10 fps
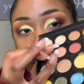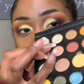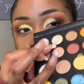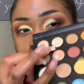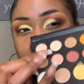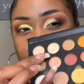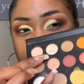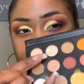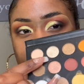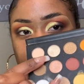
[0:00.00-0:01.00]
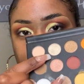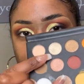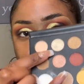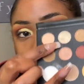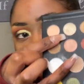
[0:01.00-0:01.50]
So it's gonna
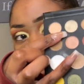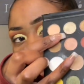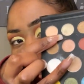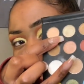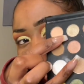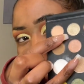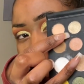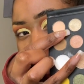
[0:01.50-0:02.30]
be this